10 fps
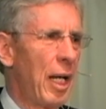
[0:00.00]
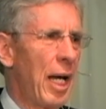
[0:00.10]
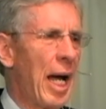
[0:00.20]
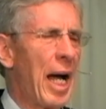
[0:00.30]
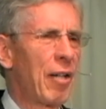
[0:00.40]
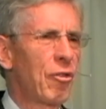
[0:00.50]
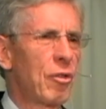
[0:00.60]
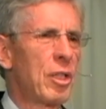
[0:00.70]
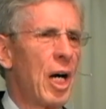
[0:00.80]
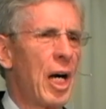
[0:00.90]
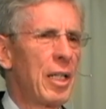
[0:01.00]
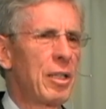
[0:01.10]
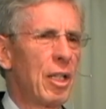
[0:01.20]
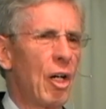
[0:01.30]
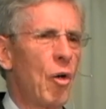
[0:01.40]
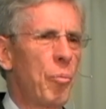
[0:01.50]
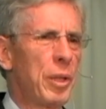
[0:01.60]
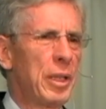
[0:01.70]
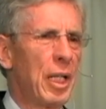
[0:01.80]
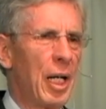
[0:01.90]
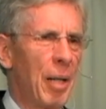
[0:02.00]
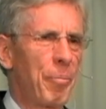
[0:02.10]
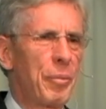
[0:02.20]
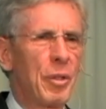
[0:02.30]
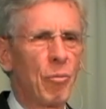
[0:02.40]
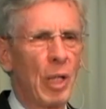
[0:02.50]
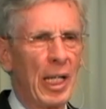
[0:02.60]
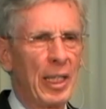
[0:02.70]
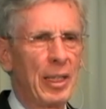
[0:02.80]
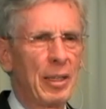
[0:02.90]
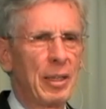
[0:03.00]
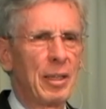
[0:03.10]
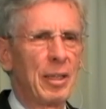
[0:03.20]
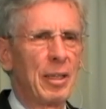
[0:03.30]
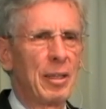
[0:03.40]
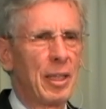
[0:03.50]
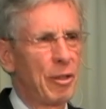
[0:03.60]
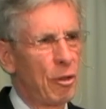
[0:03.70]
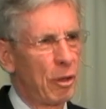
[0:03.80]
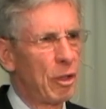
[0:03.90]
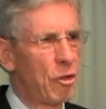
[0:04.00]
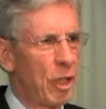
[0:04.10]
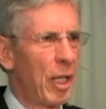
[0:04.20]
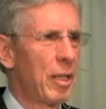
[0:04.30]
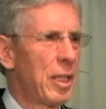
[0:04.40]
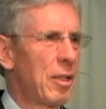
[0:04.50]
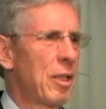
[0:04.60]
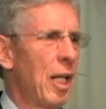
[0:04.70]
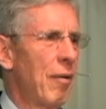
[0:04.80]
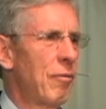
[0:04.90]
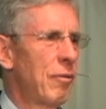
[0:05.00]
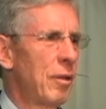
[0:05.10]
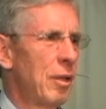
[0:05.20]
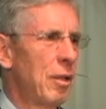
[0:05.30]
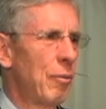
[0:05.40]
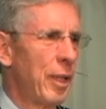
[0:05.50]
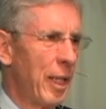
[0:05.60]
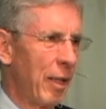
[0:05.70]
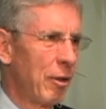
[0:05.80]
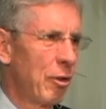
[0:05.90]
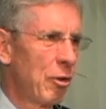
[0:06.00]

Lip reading: Ask God to open up the way that you can share his love with others.